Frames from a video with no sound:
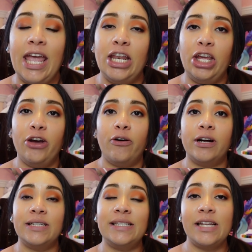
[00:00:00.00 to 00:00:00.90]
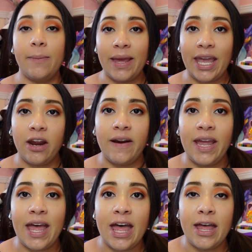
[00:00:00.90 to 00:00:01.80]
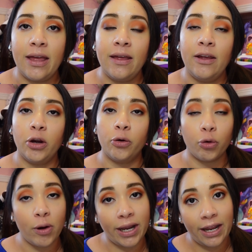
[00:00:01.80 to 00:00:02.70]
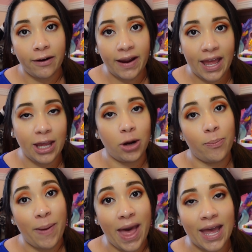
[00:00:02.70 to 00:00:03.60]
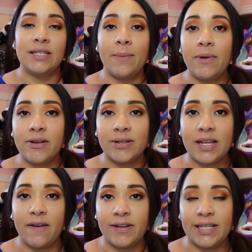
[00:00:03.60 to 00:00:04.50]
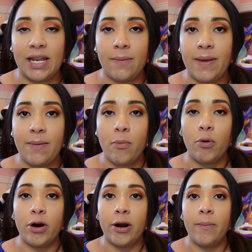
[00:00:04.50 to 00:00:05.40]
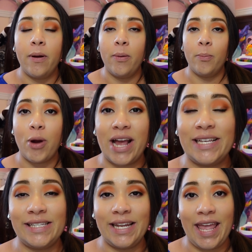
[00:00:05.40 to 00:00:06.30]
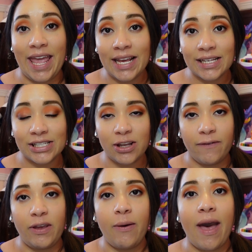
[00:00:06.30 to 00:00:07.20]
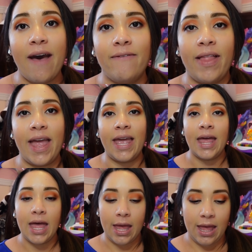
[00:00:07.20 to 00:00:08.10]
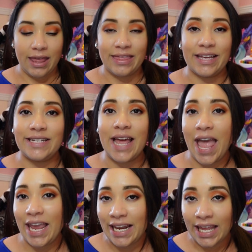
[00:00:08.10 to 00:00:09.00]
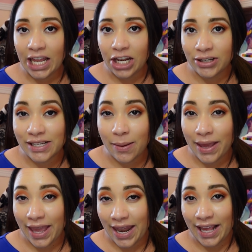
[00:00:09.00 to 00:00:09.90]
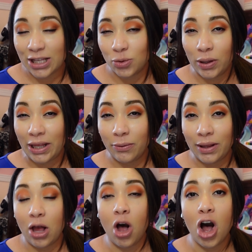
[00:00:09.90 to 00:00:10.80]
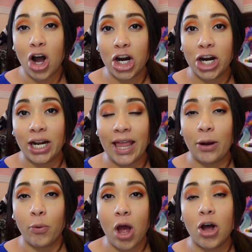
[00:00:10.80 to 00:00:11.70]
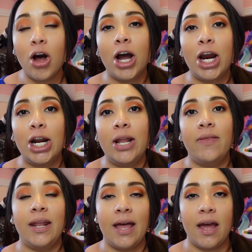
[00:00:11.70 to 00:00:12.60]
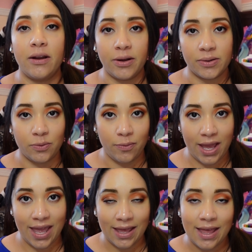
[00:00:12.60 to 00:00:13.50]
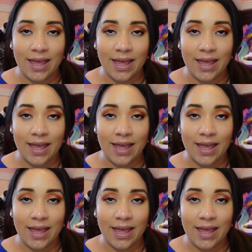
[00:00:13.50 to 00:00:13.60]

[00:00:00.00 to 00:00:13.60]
in your stomach area, your groin area, your back. Some of those stuff is gonna be more Braxton Hicks. So if you have like the tightening in your stomach and it gets really, really hard, like rock hard, and then it kind of goes away,